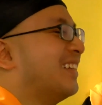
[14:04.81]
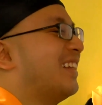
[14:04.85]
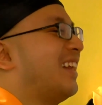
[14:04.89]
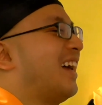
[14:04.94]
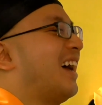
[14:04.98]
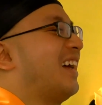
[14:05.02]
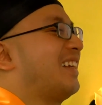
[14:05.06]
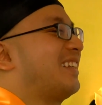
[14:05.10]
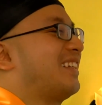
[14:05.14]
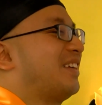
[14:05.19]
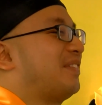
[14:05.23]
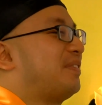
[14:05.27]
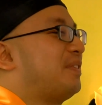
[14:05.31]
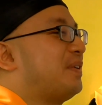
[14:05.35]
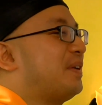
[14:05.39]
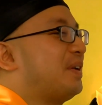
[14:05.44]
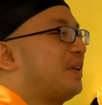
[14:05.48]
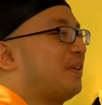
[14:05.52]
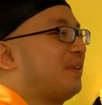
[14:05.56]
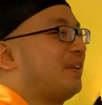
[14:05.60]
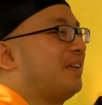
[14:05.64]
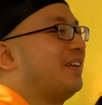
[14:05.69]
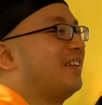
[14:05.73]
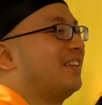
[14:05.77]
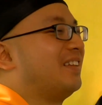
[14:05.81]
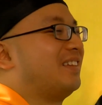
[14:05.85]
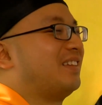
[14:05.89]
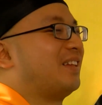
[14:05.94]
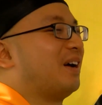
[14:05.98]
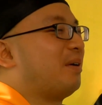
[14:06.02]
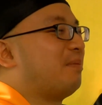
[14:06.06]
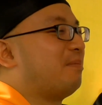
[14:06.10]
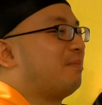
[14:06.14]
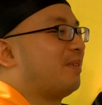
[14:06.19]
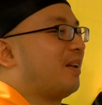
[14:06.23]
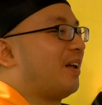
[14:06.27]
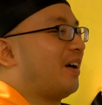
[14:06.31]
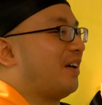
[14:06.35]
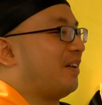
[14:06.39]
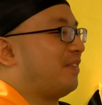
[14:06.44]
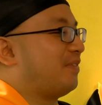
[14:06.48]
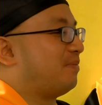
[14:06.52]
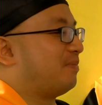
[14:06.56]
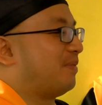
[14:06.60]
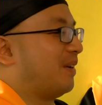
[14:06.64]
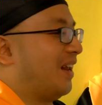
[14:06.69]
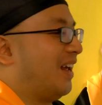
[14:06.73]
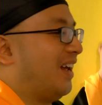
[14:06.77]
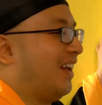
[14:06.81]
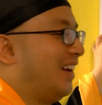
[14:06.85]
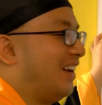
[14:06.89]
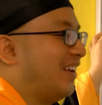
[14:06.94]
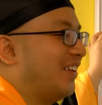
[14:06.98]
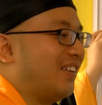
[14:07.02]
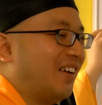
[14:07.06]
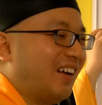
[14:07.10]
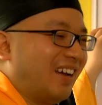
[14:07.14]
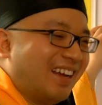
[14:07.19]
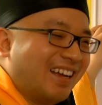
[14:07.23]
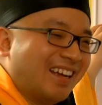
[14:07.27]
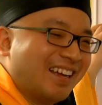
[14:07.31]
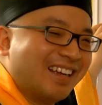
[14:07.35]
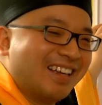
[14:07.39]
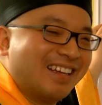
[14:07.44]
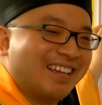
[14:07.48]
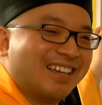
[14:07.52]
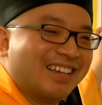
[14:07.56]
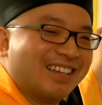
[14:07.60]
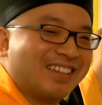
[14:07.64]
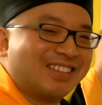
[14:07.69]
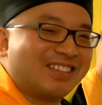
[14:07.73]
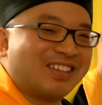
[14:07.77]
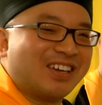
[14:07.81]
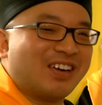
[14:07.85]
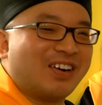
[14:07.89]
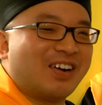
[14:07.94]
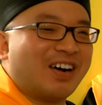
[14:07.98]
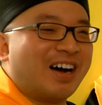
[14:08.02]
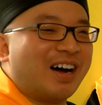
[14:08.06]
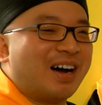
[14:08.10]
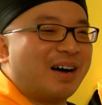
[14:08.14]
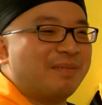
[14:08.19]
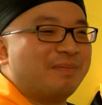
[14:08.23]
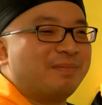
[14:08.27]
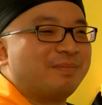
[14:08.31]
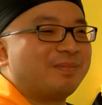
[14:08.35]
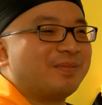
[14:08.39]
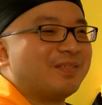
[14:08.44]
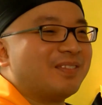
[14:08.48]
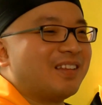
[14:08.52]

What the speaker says: that's a pretty dumb life, but anyway. So,